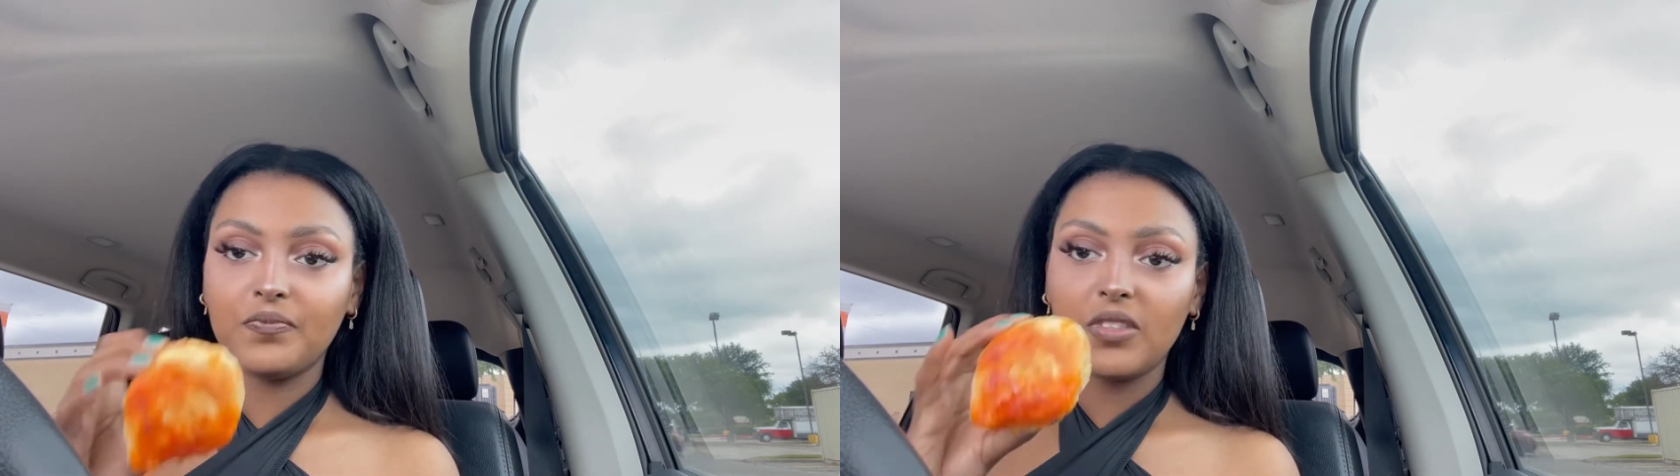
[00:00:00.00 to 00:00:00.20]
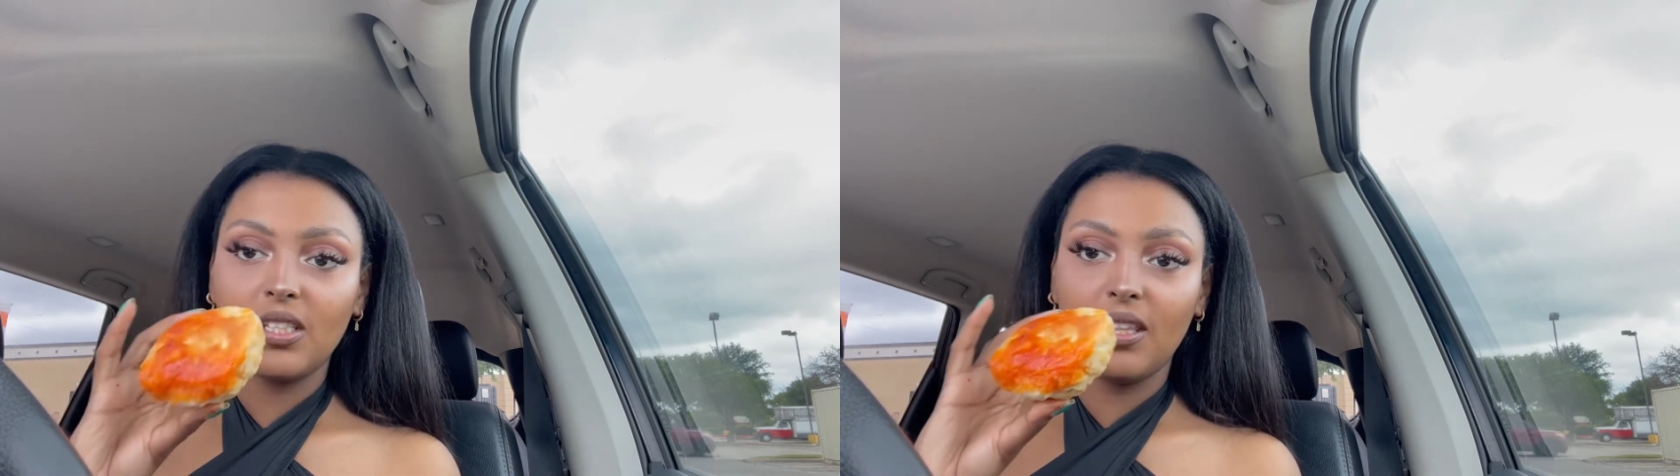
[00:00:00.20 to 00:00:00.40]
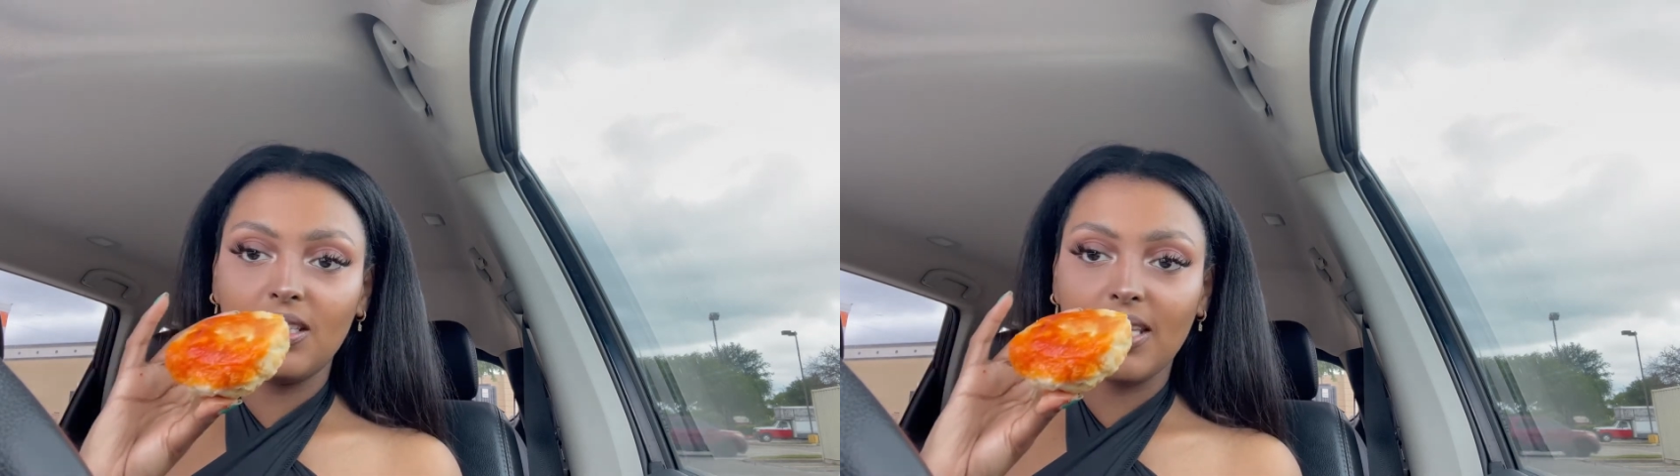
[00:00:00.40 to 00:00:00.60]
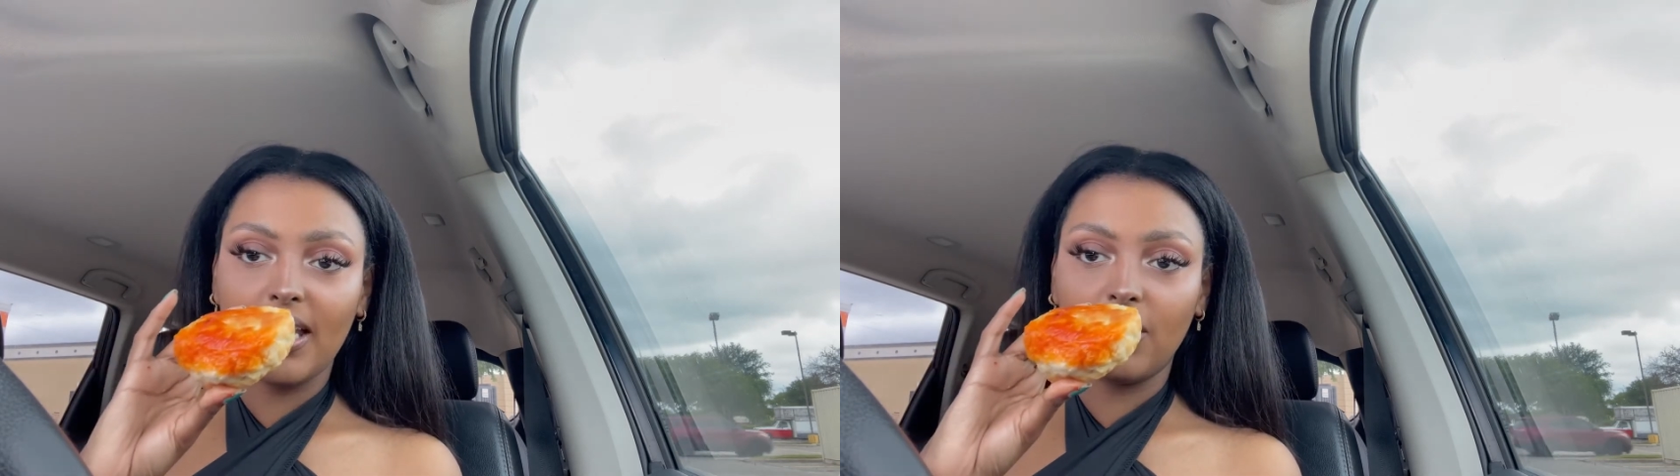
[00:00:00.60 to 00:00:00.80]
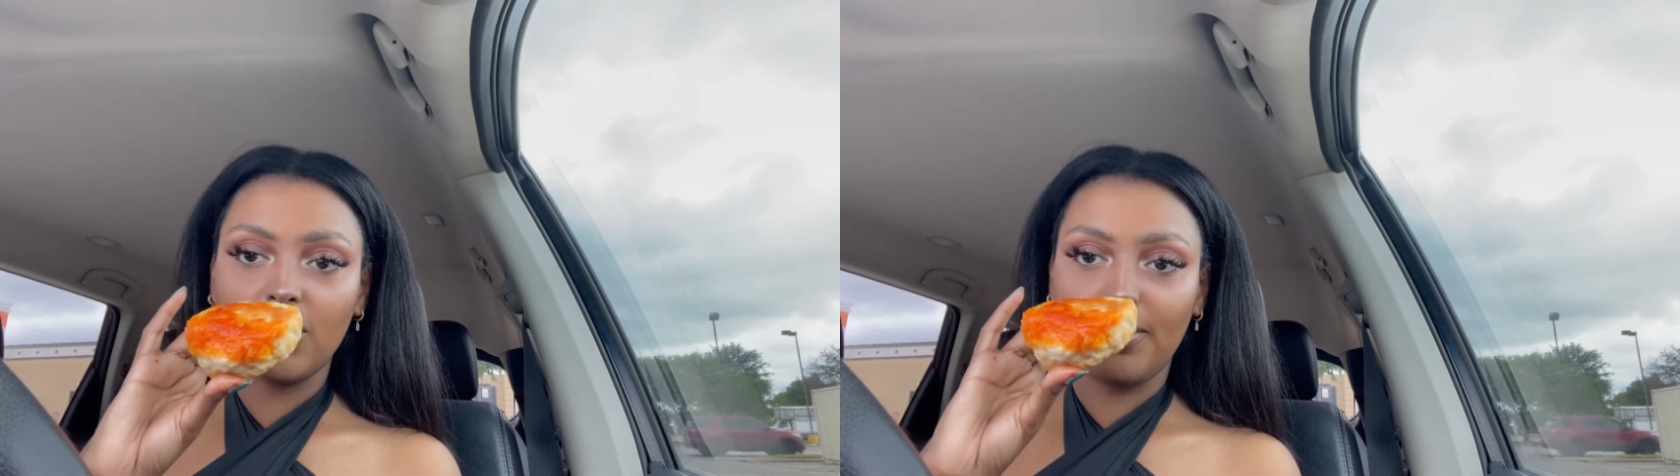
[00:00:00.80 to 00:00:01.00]
See, this
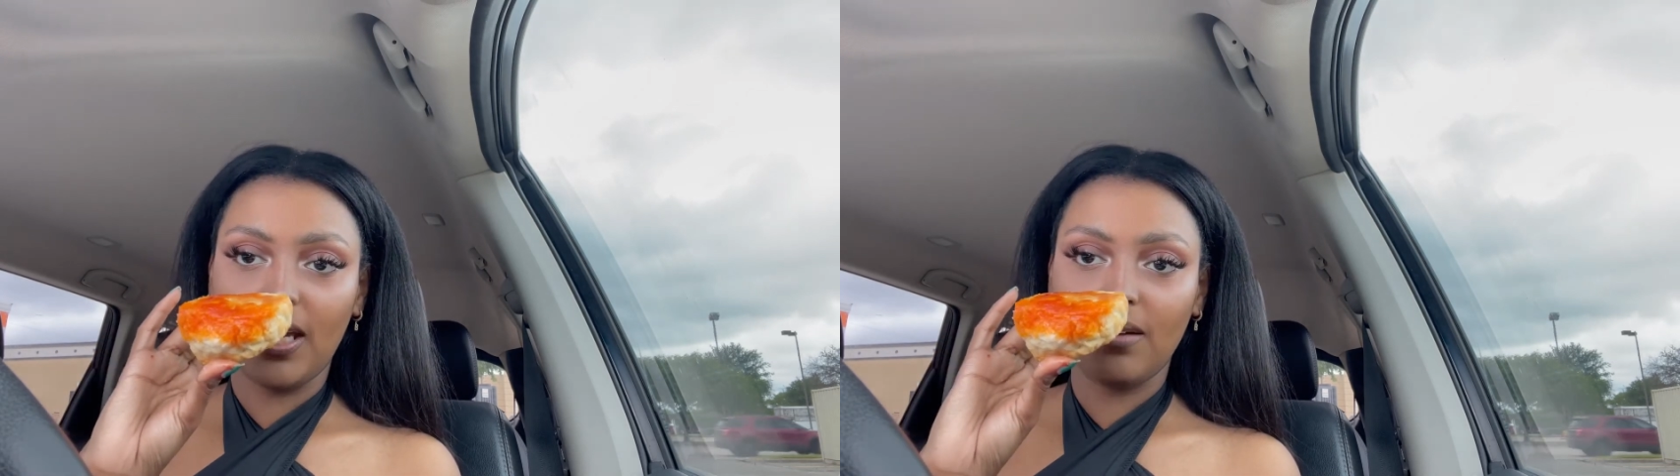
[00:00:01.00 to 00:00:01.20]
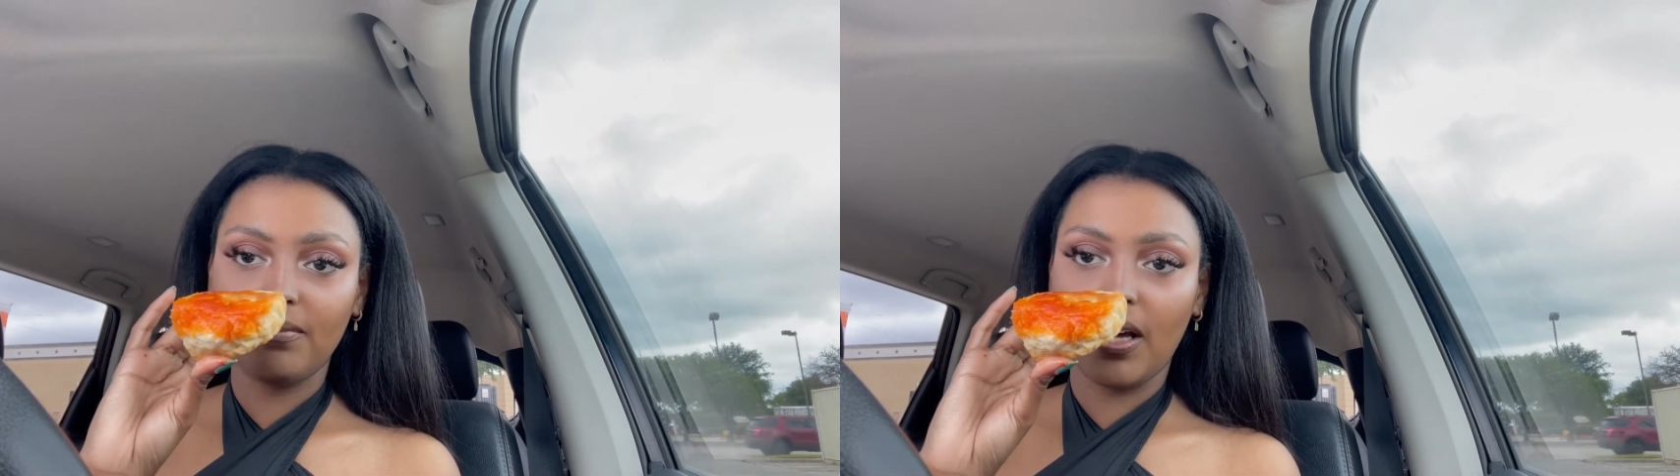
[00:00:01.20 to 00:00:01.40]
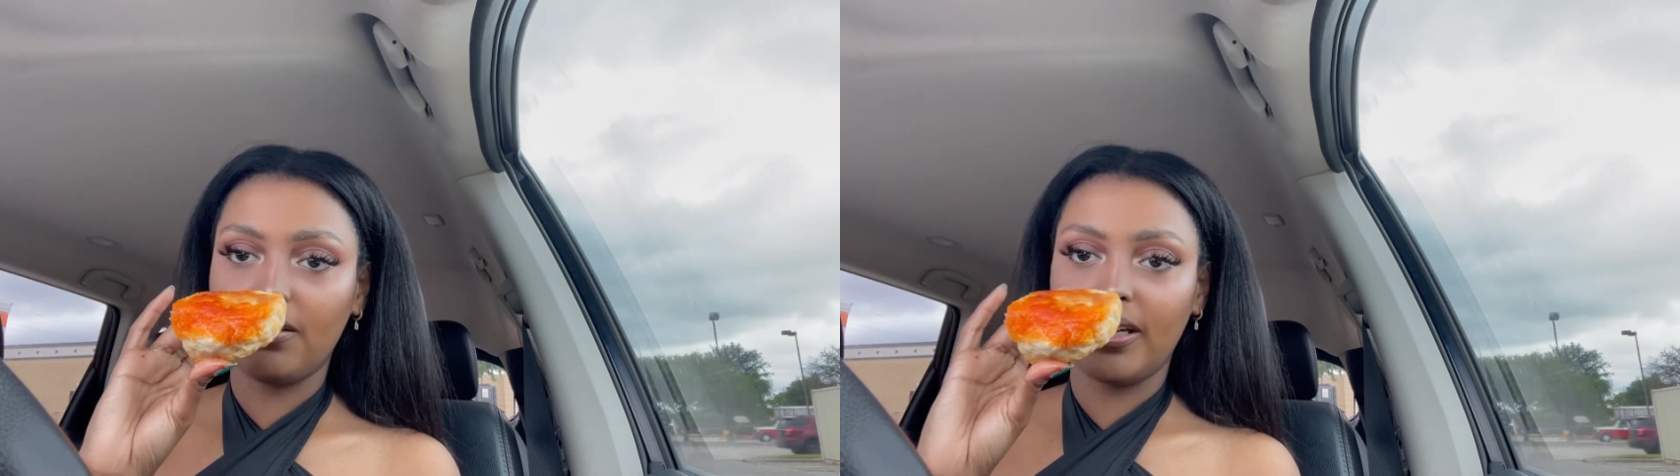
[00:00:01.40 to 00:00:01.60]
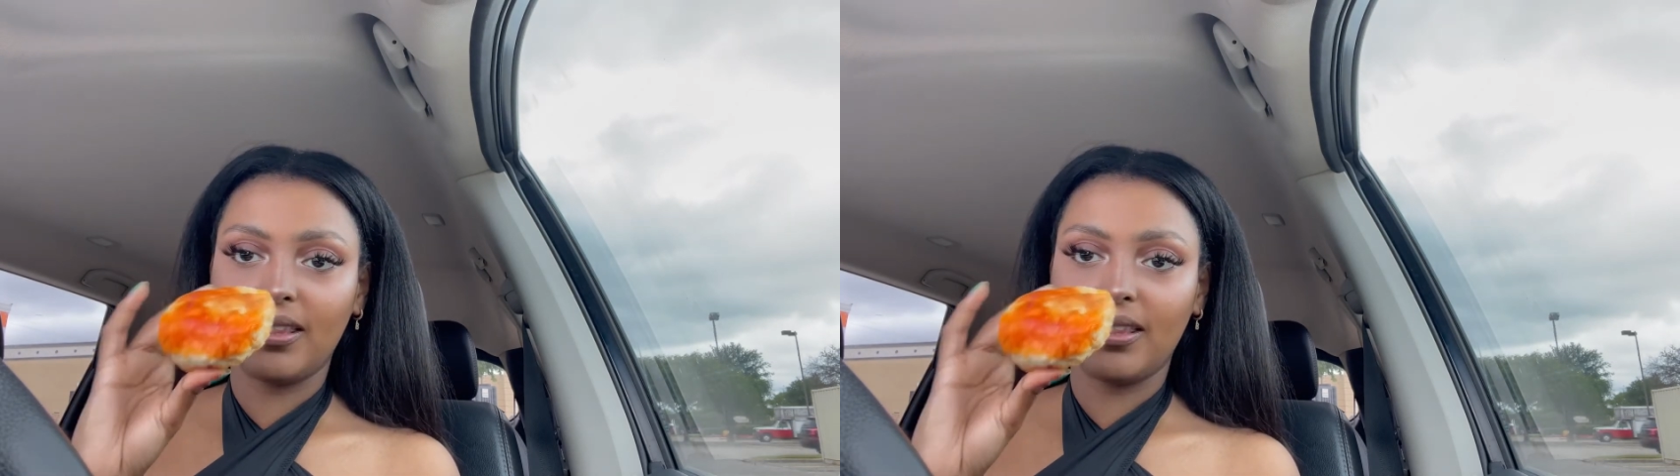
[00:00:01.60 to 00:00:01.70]
angers me. I don't like